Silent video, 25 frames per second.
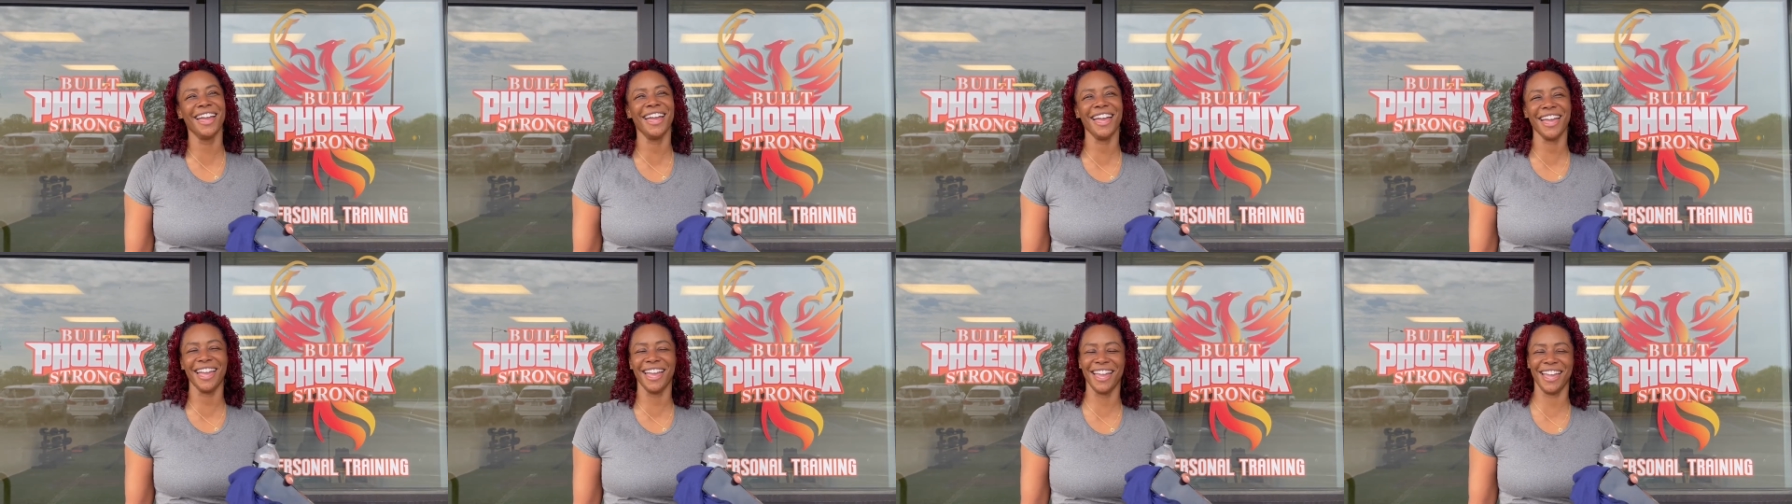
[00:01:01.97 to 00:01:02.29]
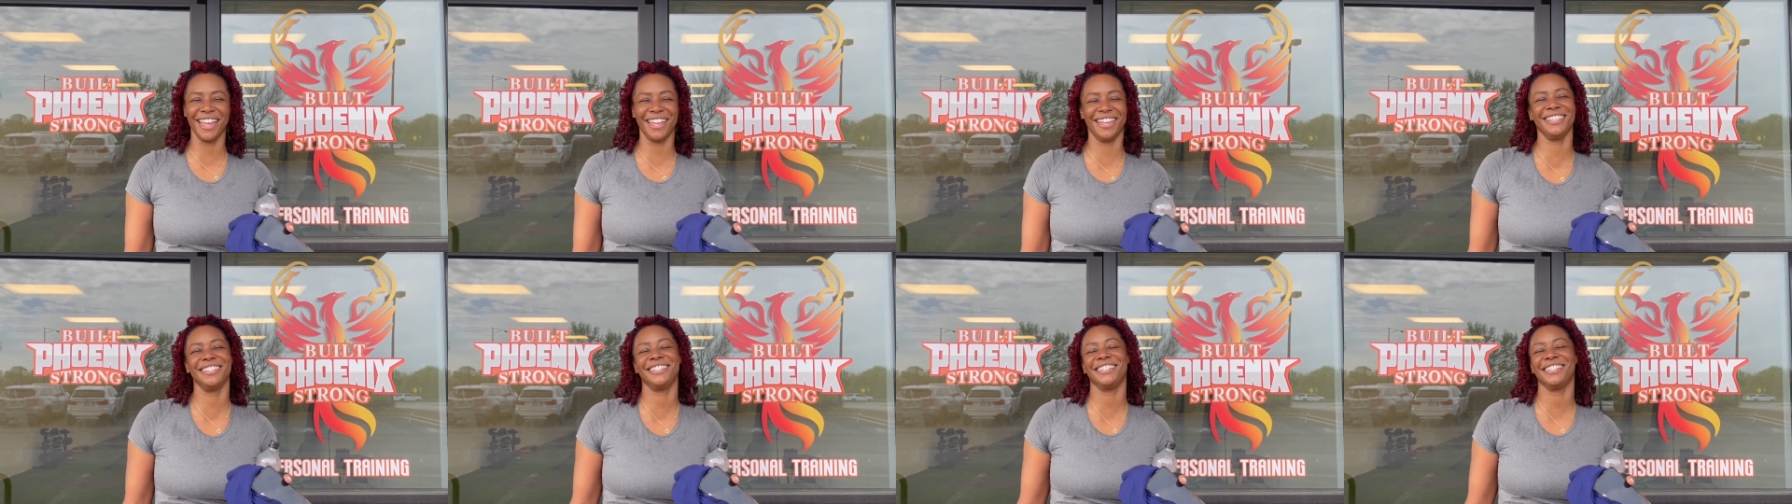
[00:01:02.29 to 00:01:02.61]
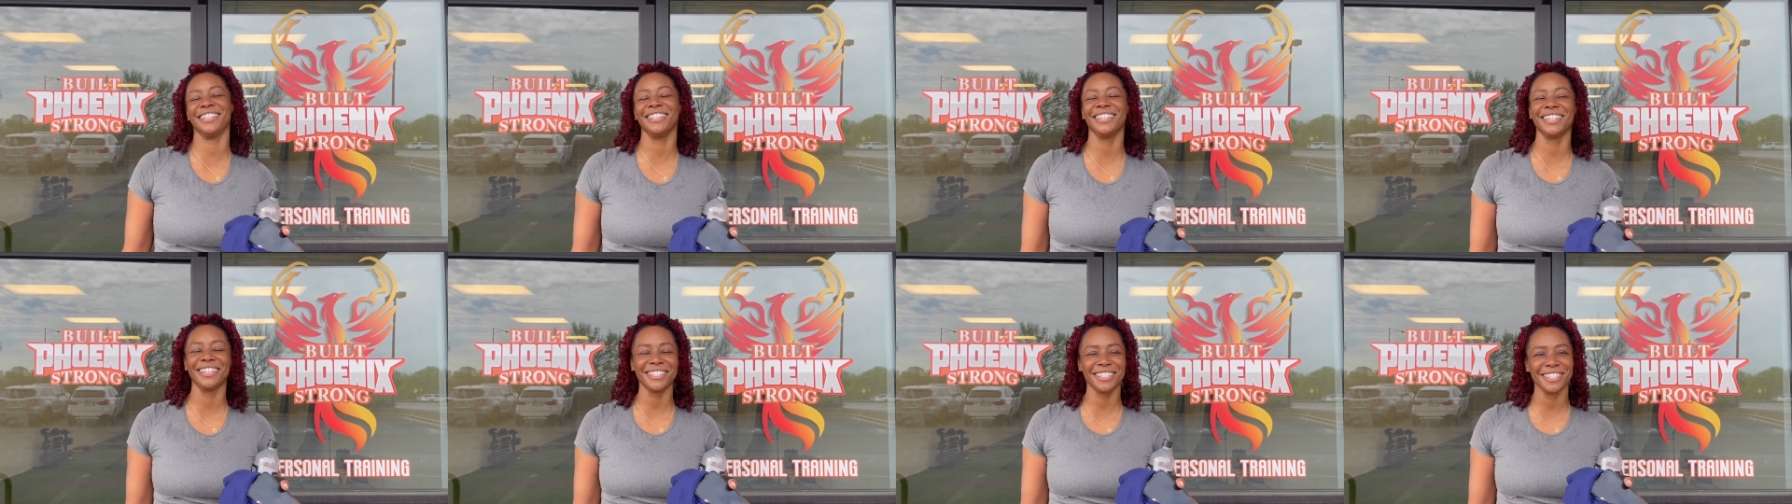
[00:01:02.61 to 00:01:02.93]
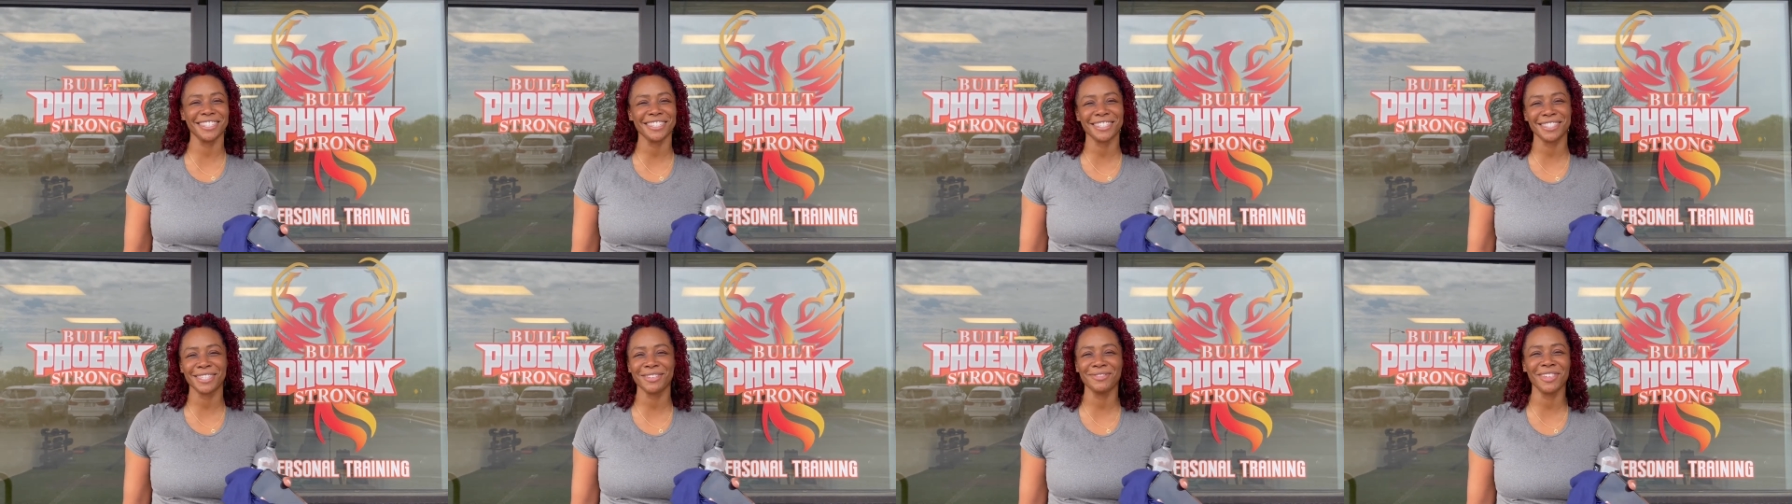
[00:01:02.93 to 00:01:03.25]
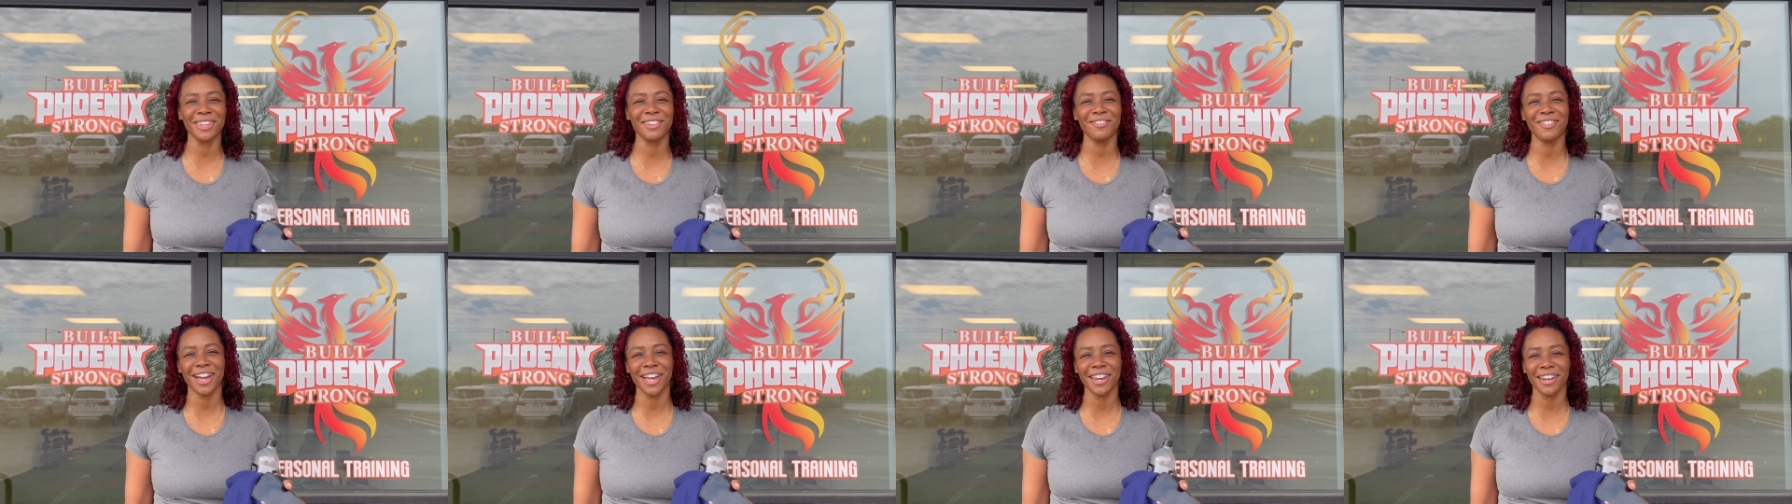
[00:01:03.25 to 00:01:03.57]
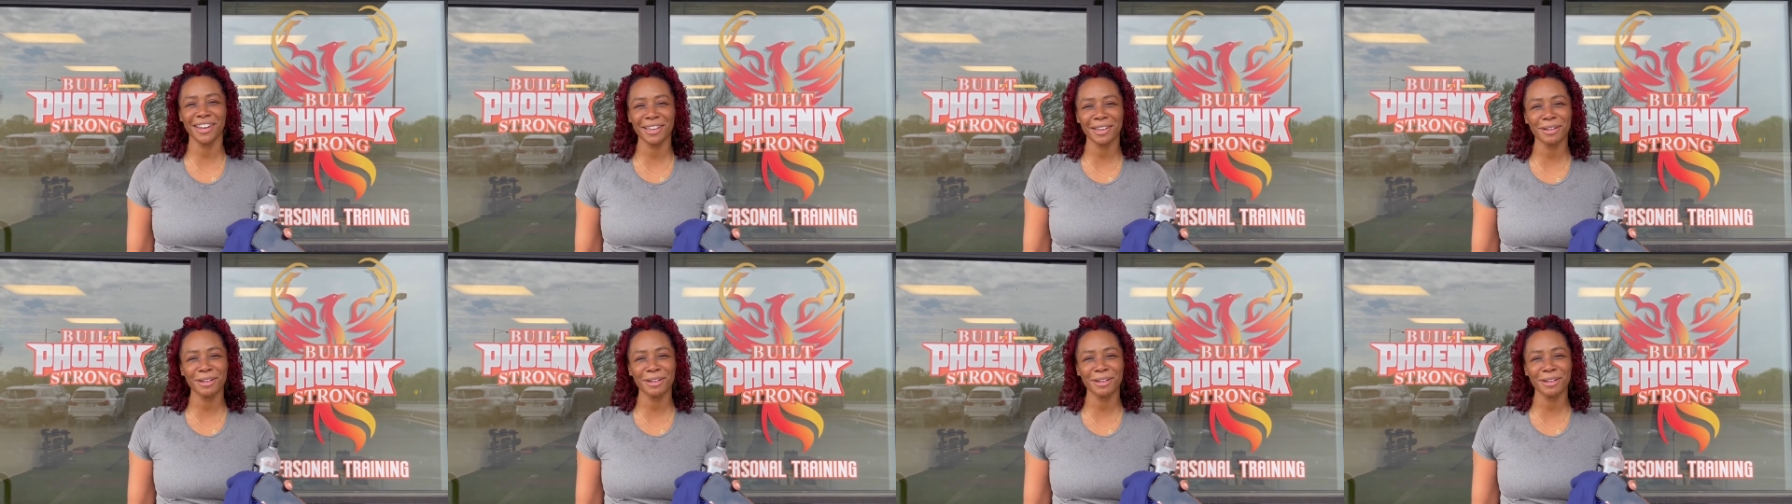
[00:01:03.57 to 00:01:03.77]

and she listens to me whine and